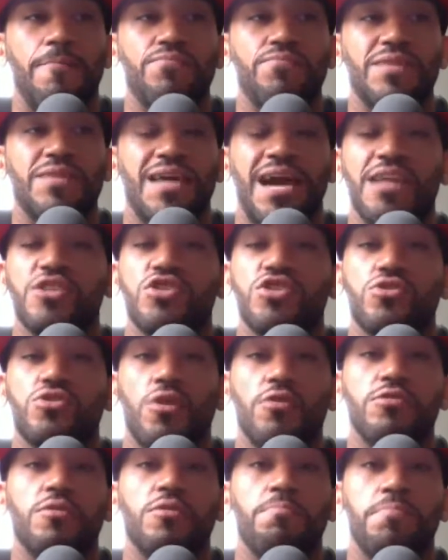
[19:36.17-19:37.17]
kind of
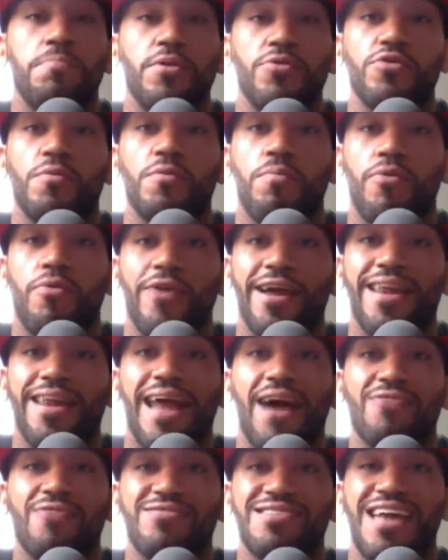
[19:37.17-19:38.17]
start to build the brand
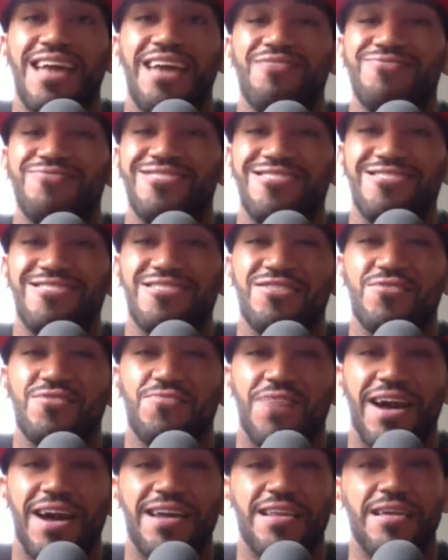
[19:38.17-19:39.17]
outside of just
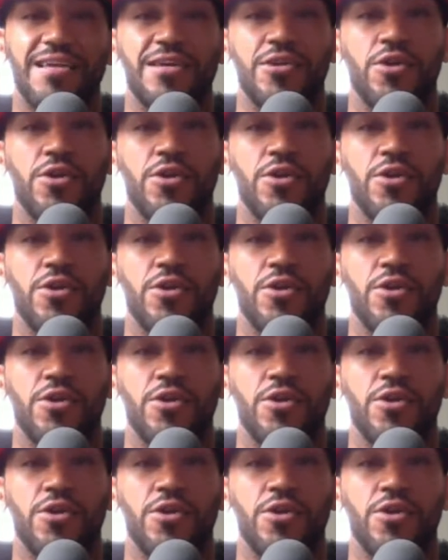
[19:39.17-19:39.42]
fighting.